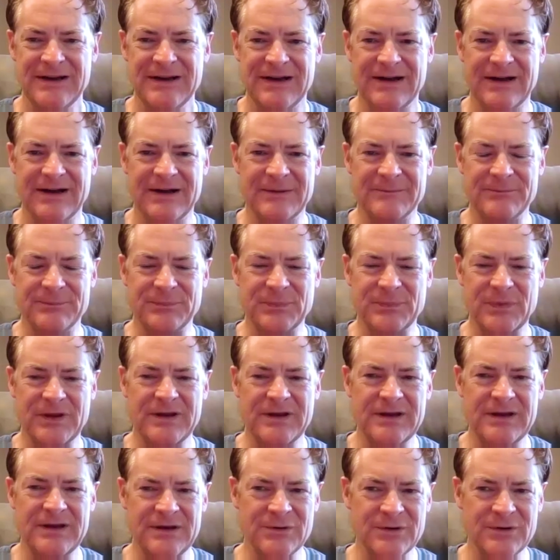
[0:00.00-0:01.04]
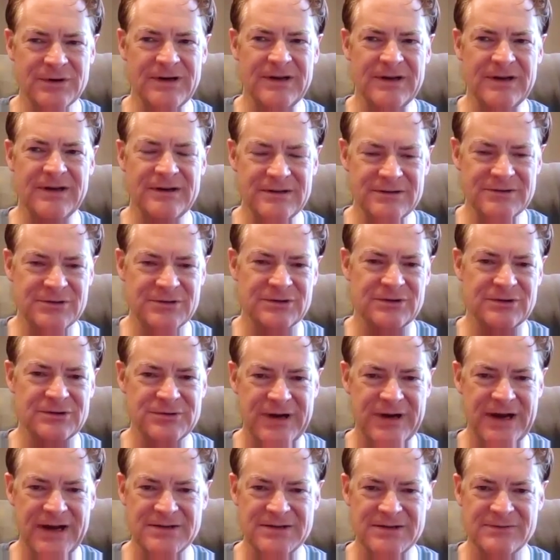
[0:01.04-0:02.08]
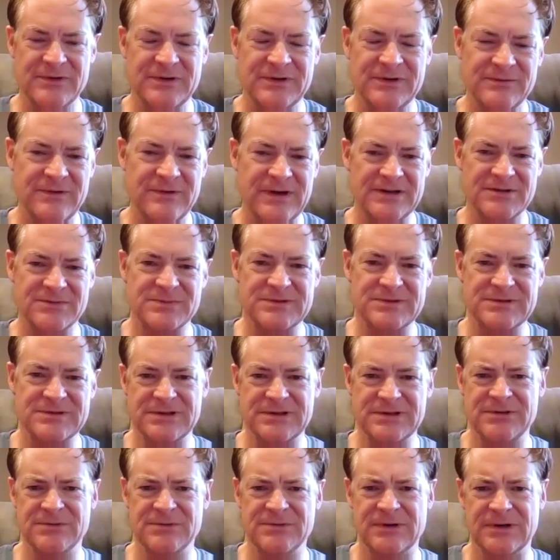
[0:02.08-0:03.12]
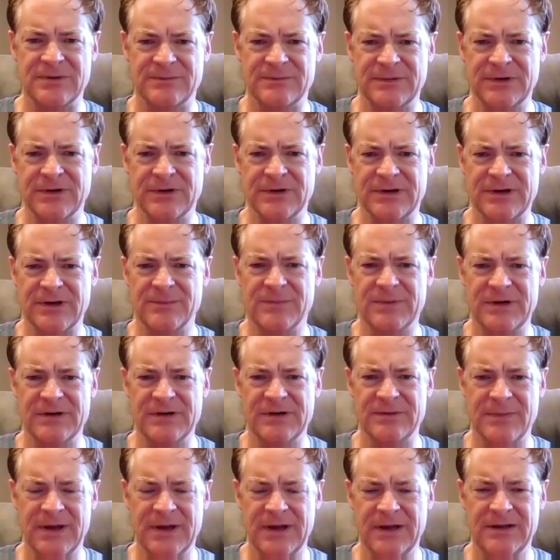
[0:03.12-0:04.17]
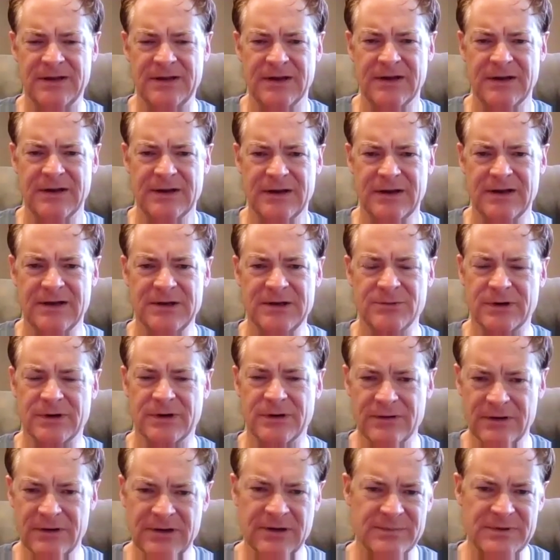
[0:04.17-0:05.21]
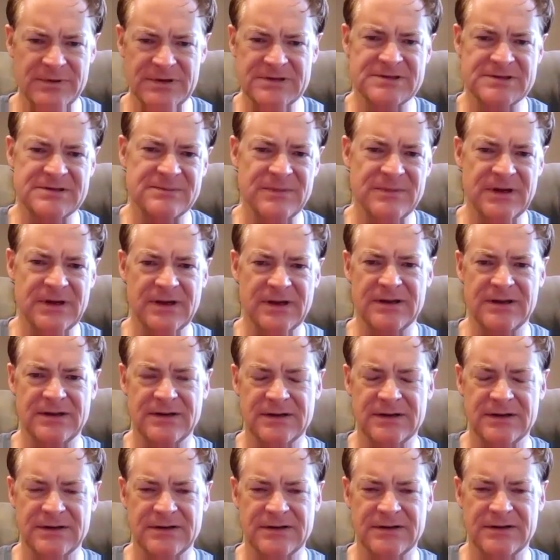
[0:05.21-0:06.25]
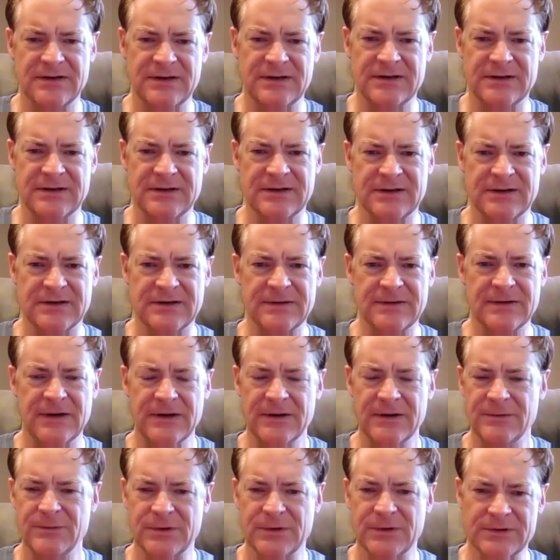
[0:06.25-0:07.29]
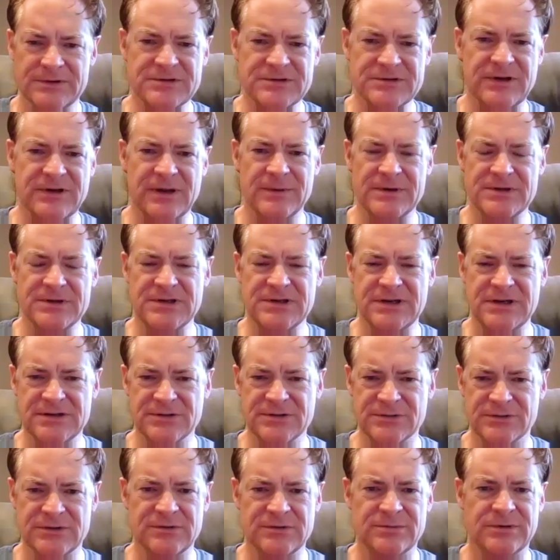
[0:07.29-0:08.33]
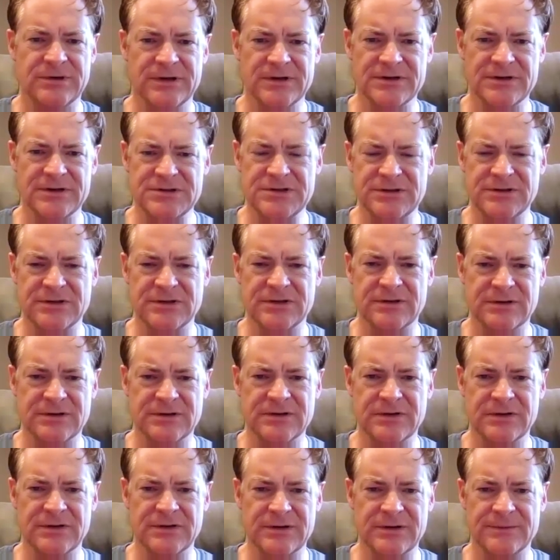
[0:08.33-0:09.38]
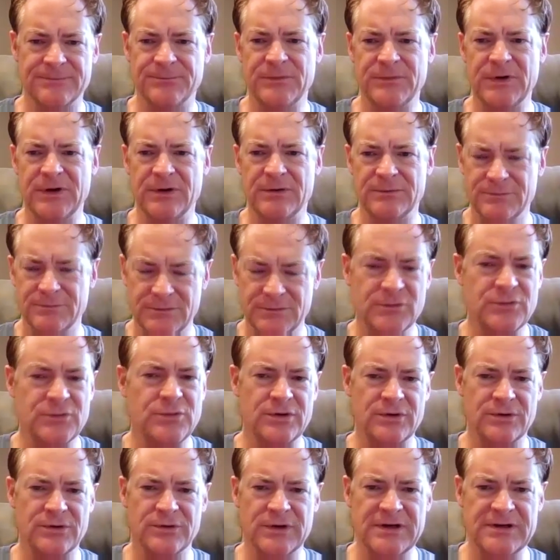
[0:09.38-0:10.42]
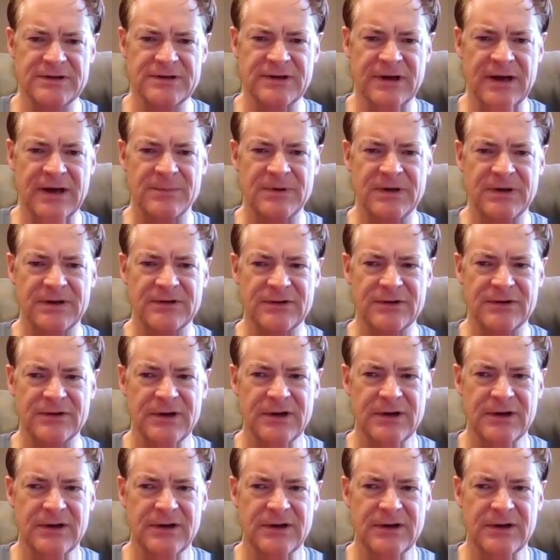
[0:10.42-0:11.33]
Um, in order to get internal traction for the investments that you want your company to make and you want other companies to make in in whether it's climate change or renewable energy or, or other you know quote green topics